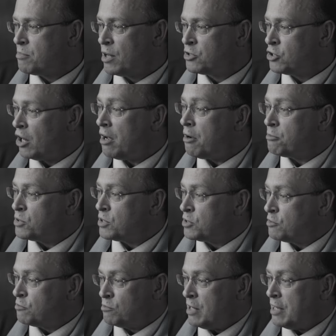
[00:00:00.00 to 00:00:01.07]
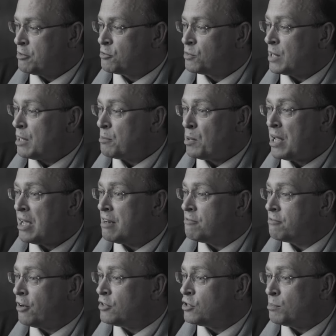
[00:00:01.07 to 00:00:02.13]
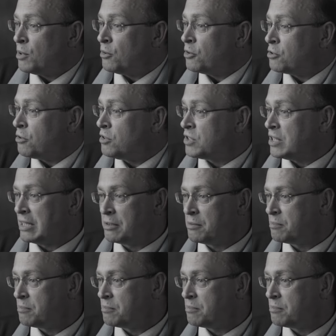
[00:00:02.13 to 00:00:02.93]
a child just literally appeared in front of me on the crossing.